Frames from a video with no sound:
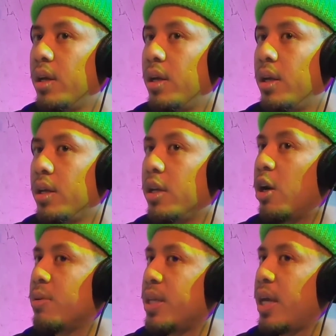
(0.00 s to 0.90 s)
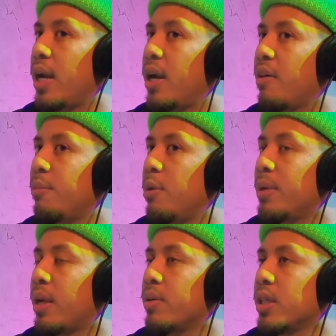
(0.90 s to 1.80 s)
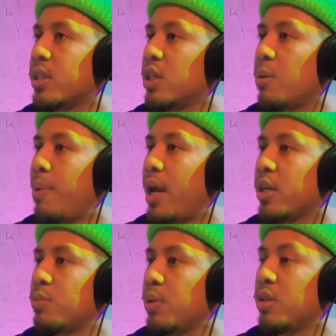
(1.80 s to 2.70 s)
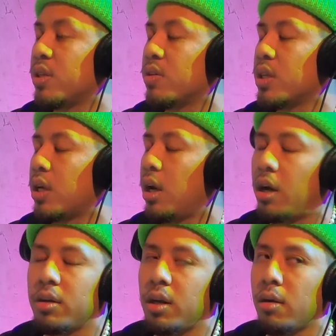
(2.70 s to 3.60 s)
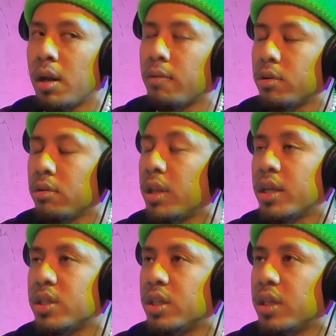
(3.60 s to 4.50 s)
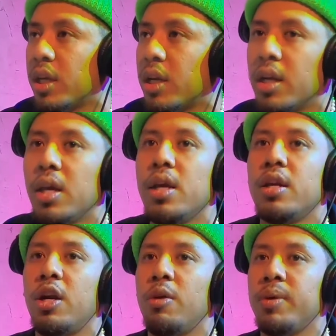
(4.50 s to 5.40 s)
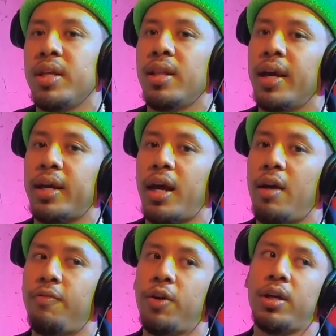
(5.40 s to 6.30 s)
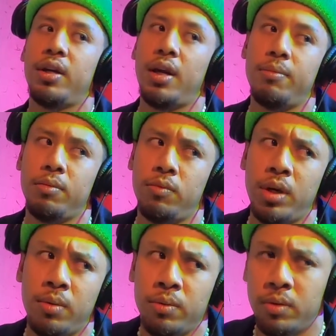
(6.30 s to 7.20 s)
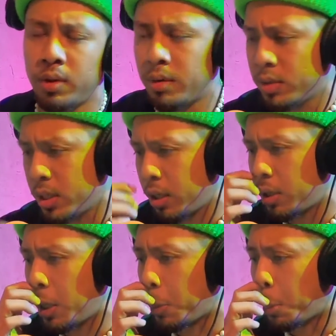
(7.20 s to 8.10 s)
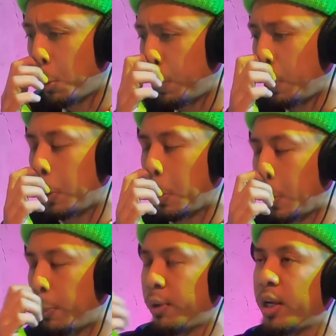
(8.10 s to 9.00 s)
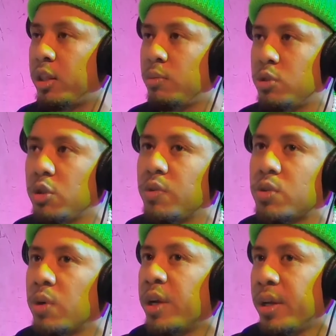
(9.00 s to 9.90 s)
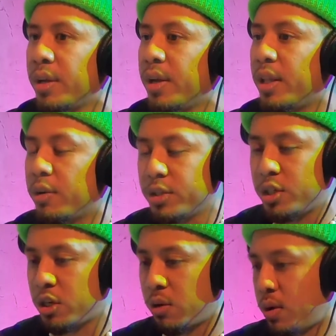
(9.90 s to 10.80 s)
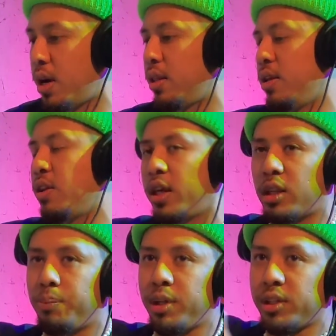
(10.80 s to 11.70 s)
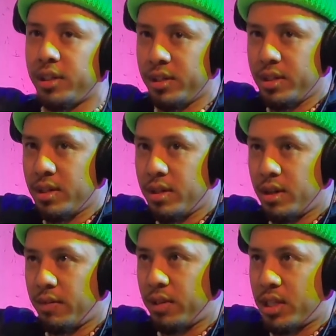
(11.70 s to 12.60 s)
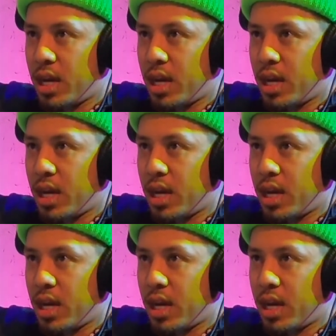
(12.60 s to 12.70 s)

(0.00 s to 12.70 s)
You know what I'm saying? I didn't have a moment that was like such a bad experience. I was like, oh, I'm never doing that shit again. You know what I mean? Like I mean, when I was like in that group and we were playing at the observatory, there was a show where like the pillar at the